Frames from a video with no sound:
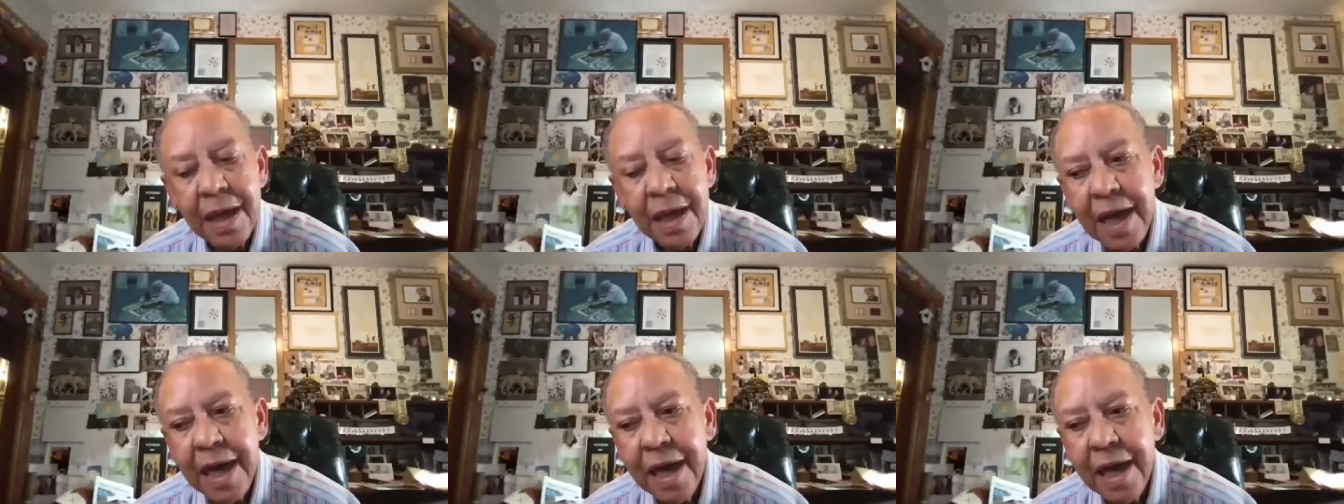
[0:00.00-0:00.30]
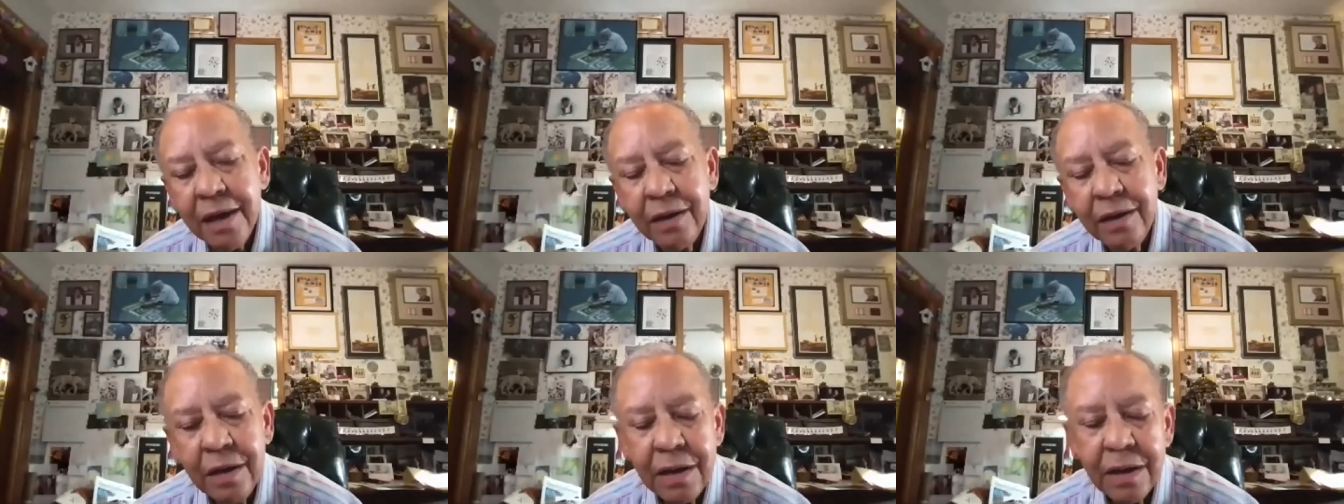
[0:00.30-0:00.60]

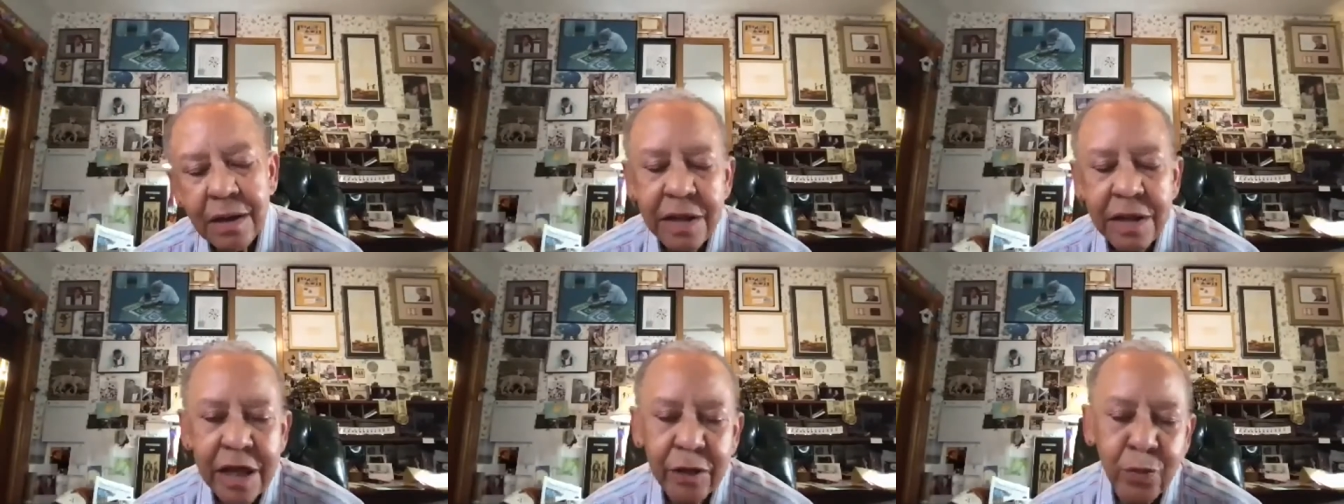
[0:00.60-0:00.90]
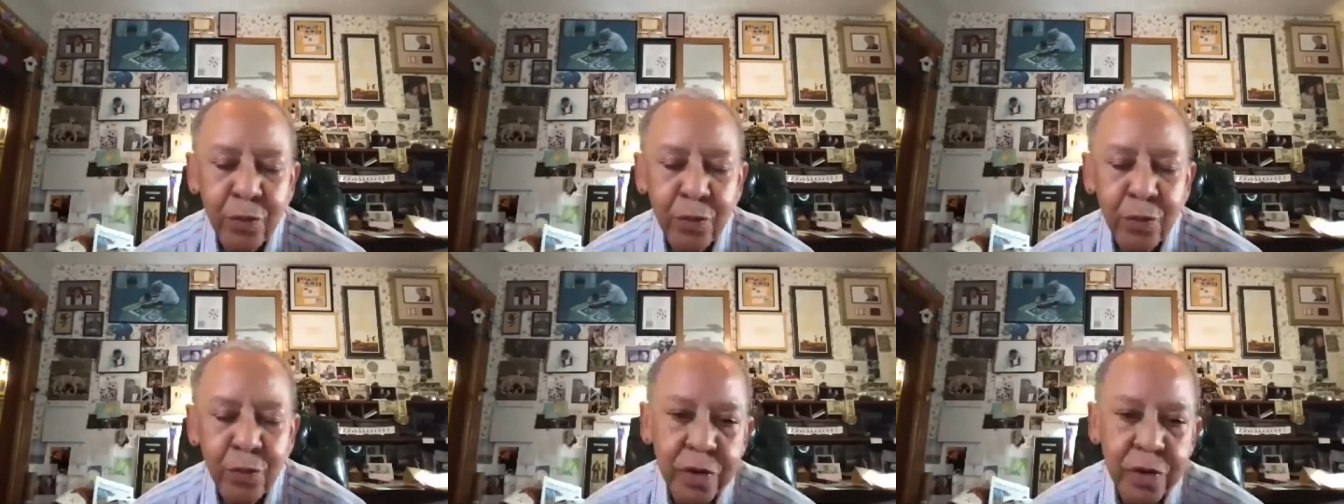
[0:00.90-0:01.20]
And
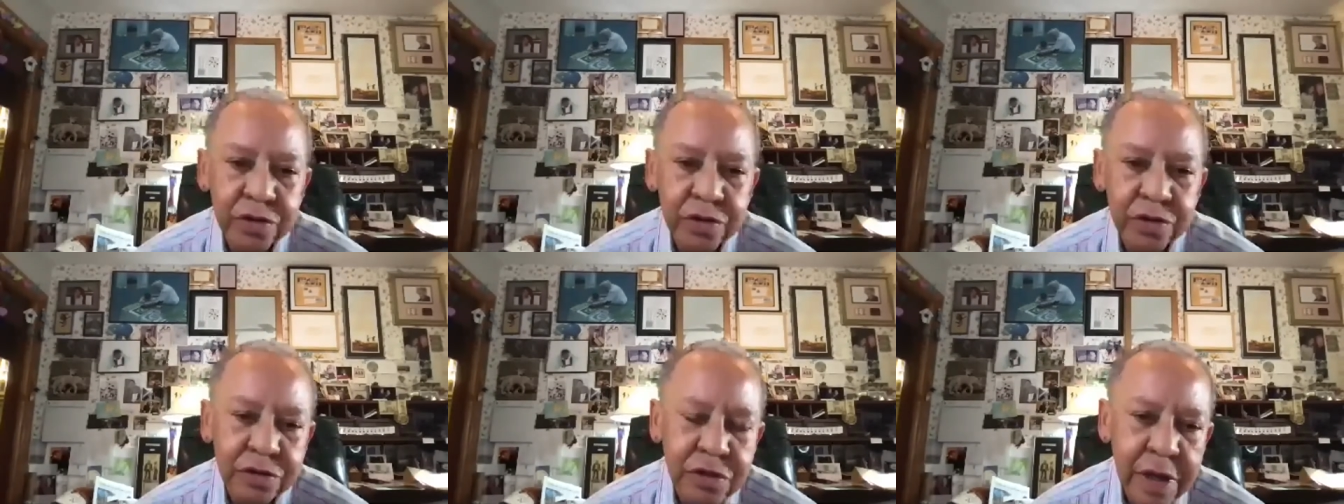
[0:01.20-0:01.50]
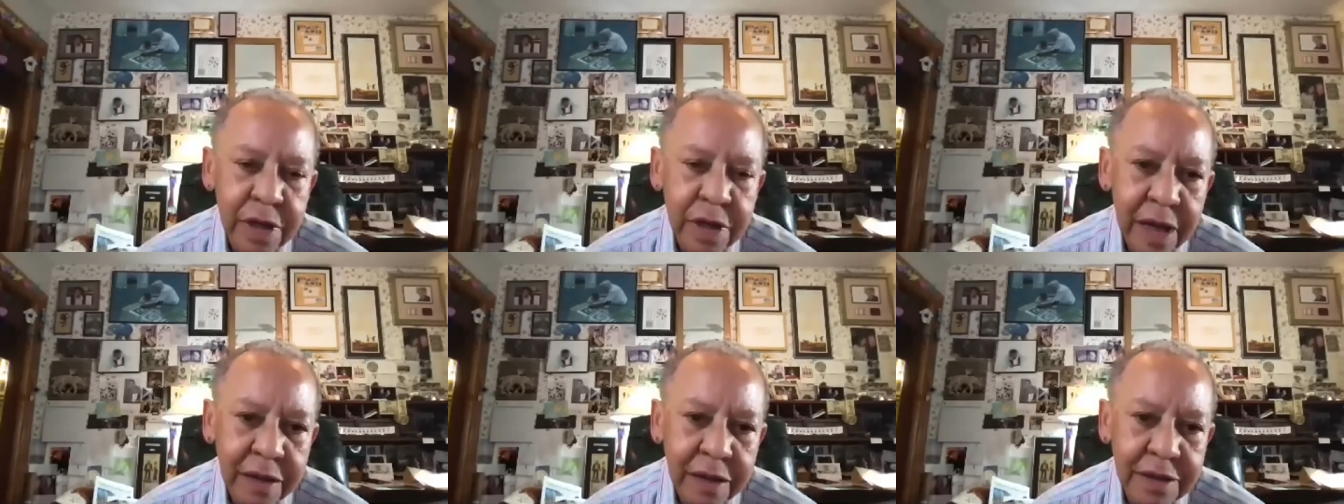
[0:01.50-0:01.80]
it was
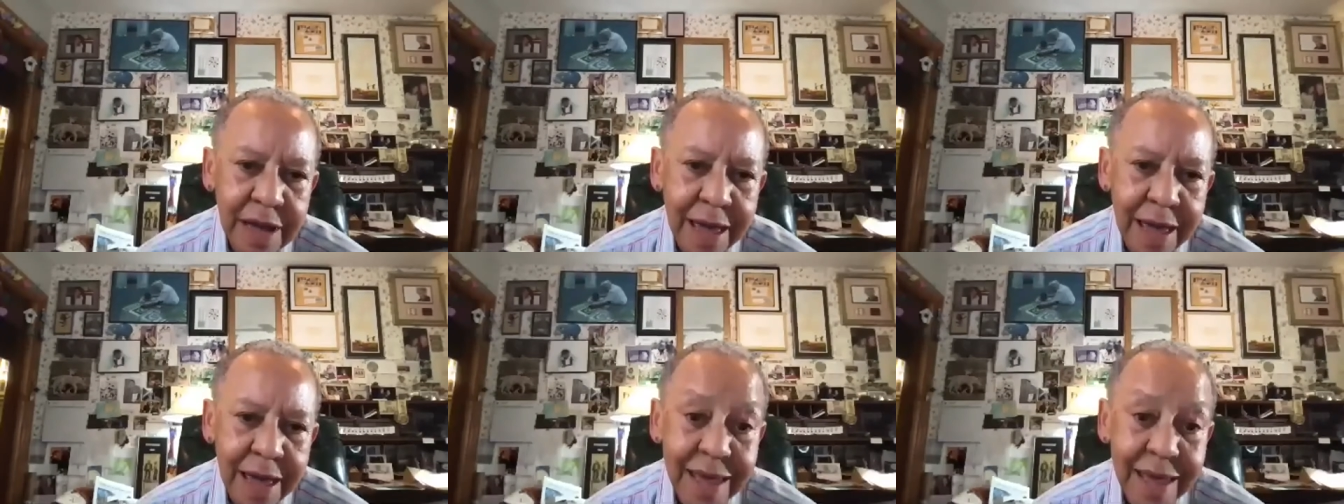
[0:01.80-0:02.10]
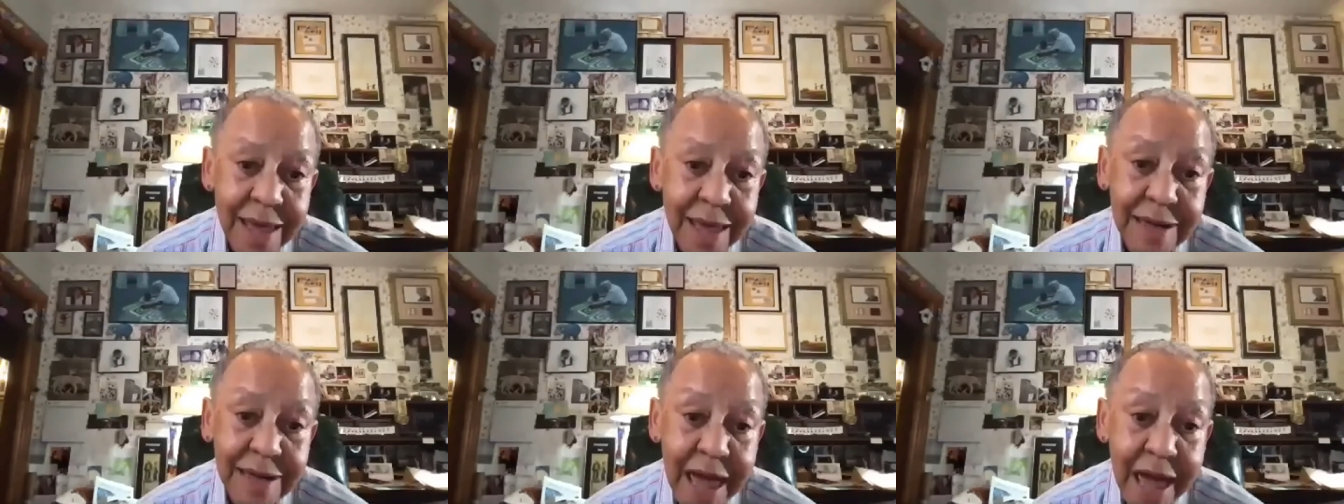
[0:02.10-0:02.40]

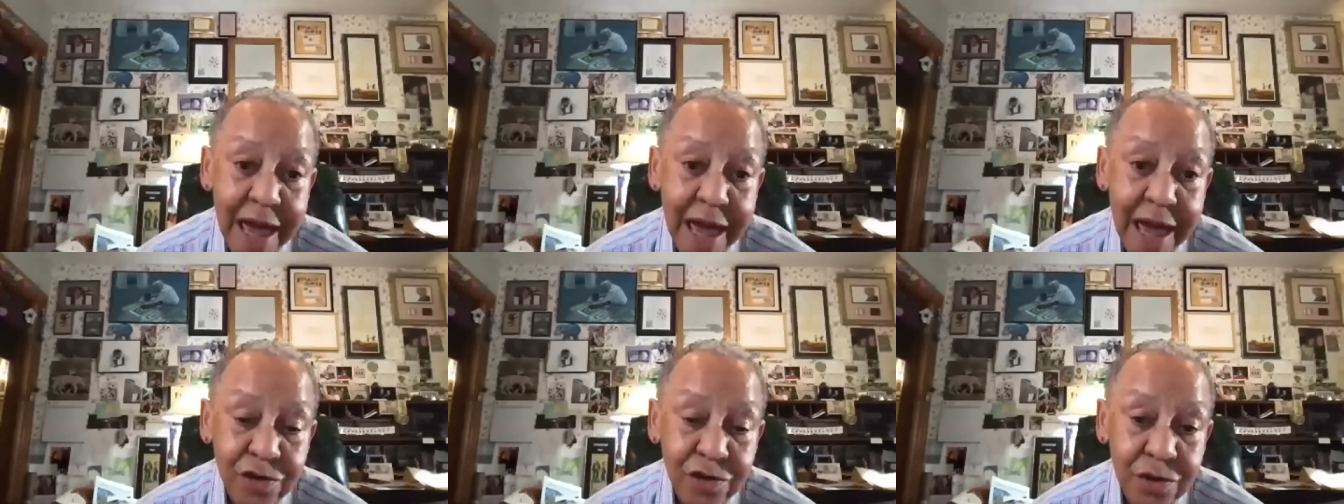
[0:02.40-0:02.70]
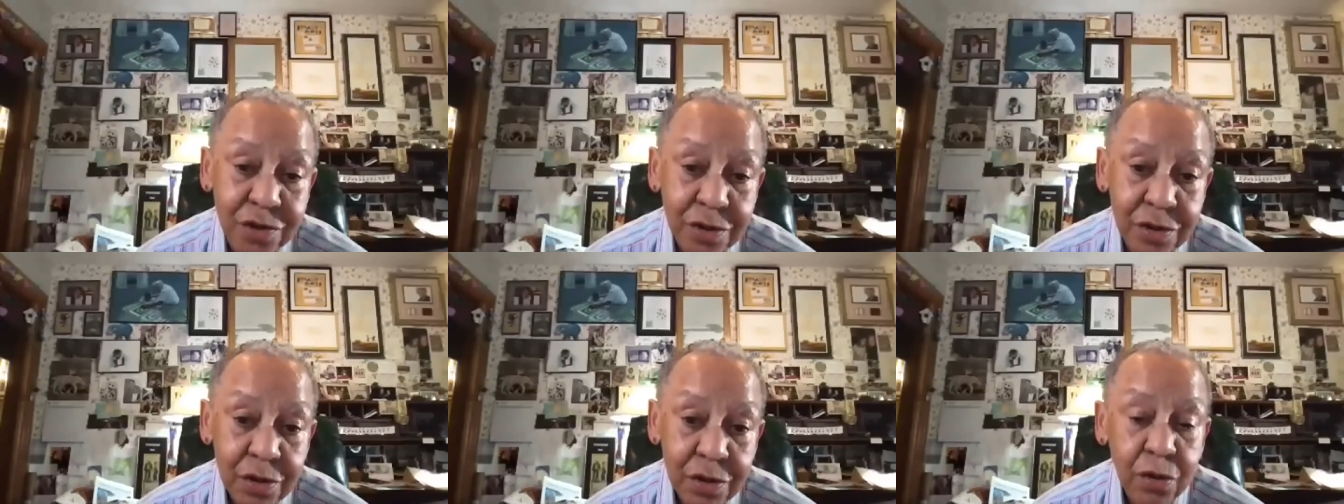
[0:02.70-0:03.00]
Diane
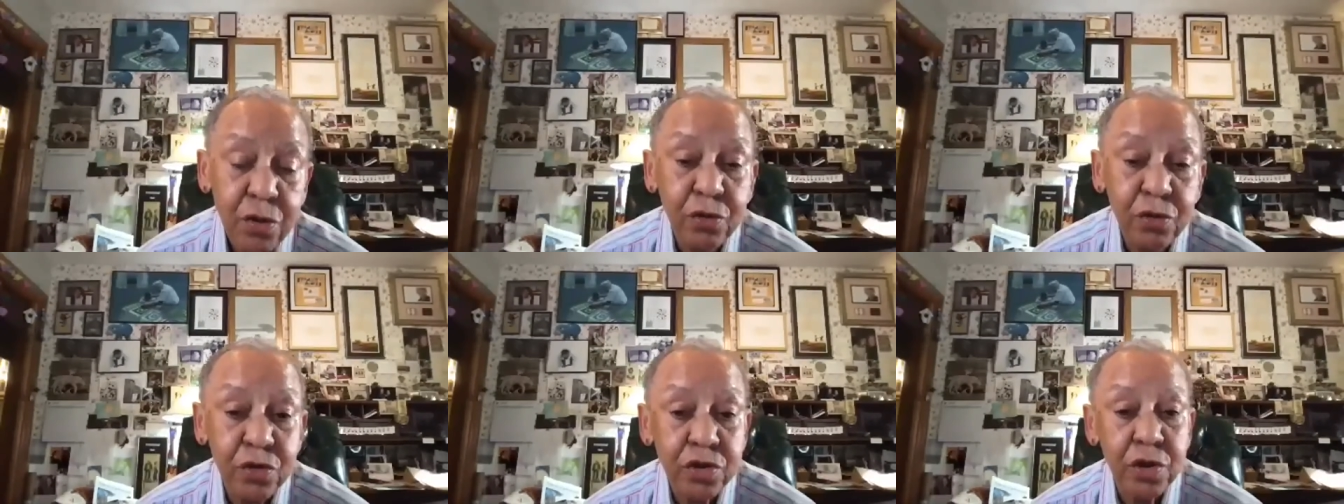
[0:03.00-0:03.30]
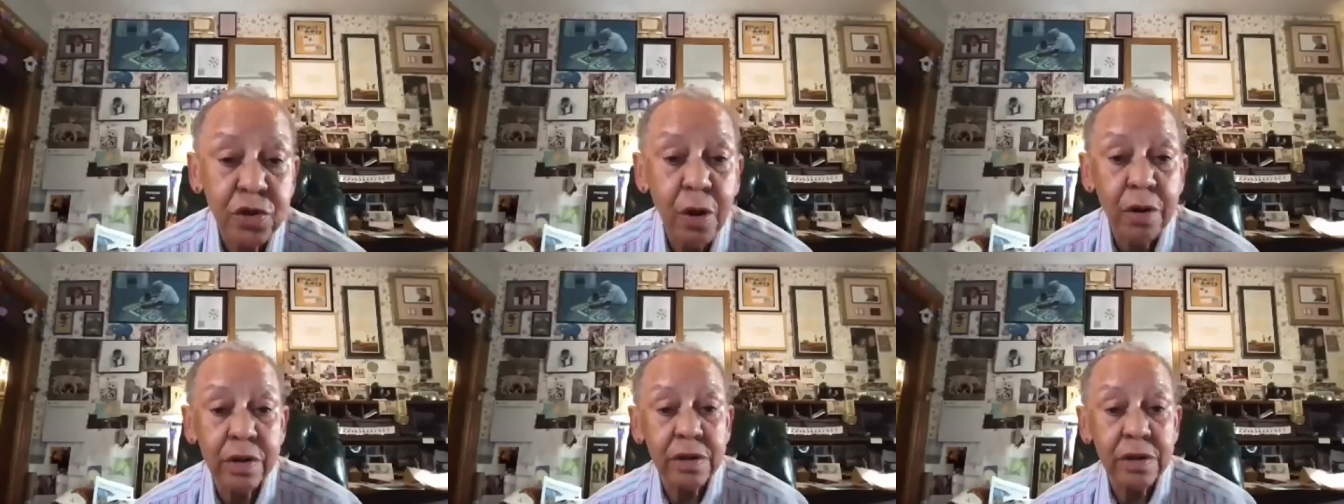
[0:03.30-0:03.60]
Nash who
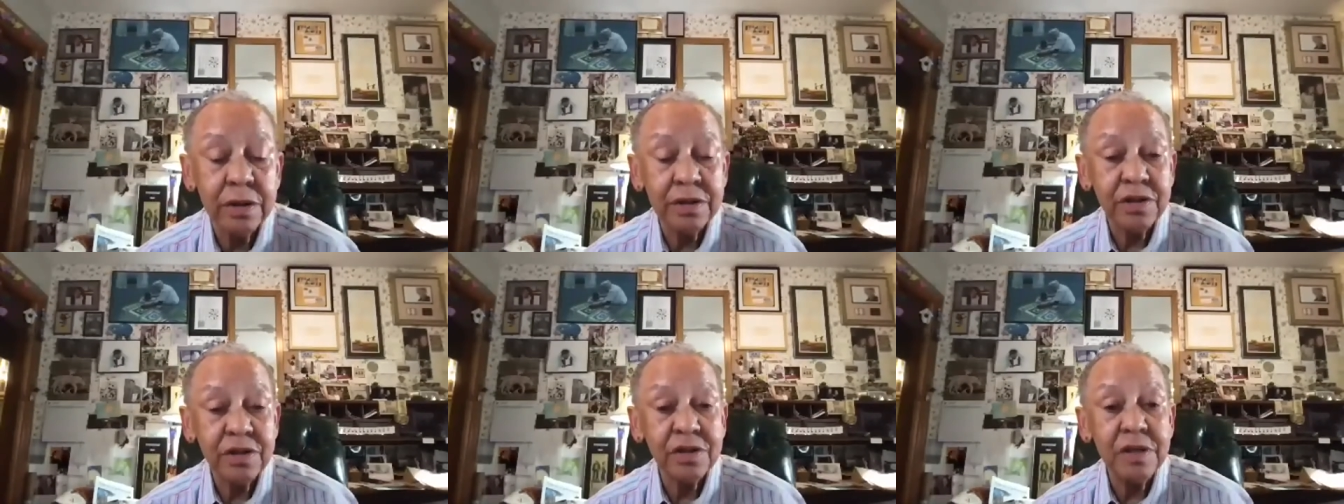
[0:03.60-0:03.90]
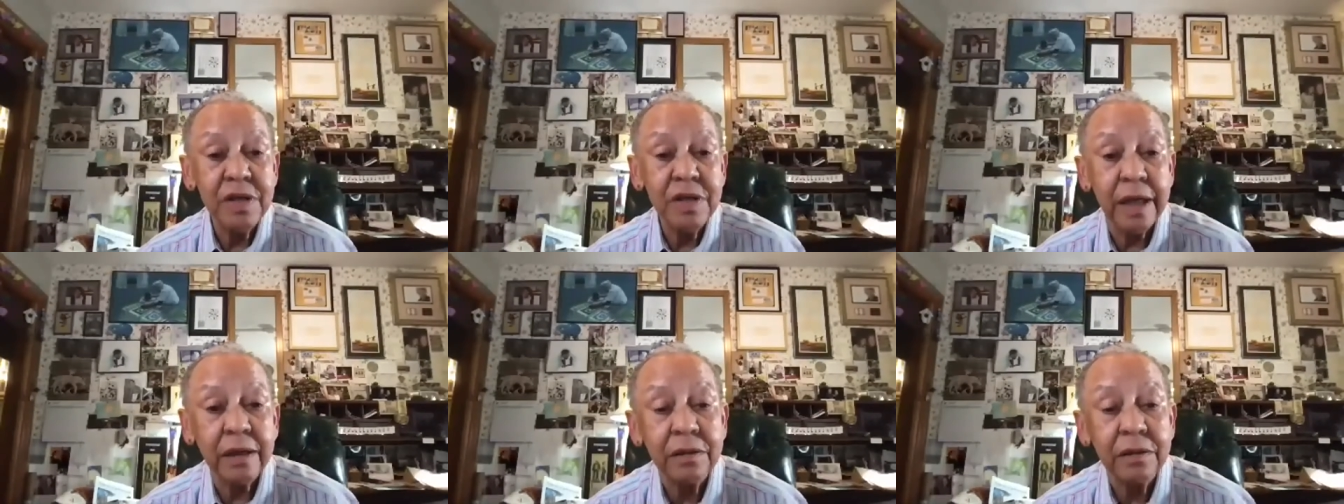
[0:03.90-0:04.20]
started
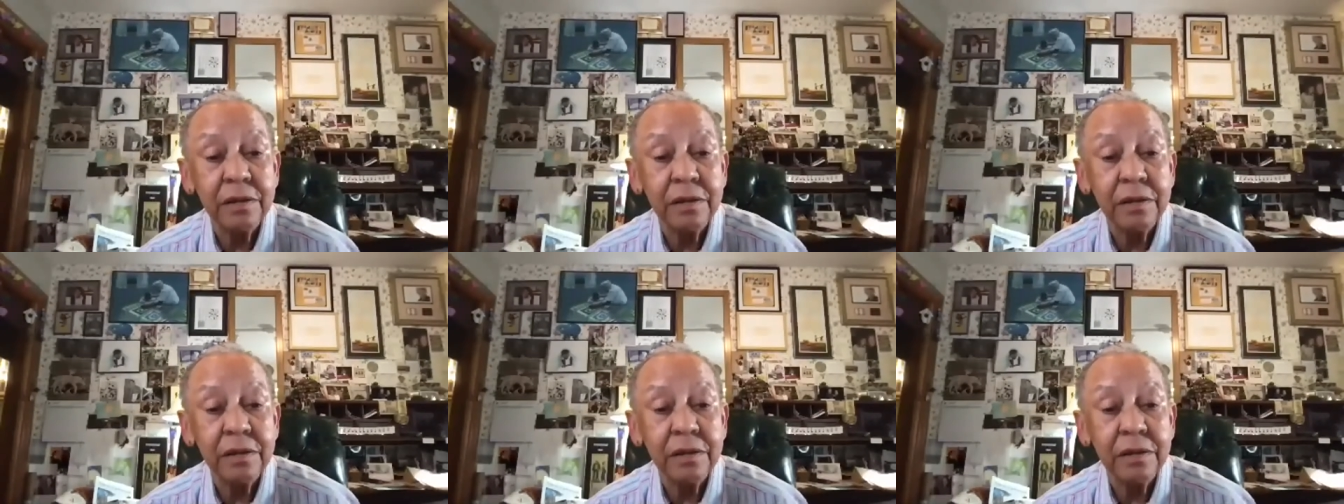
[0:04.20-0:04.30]
SNCC,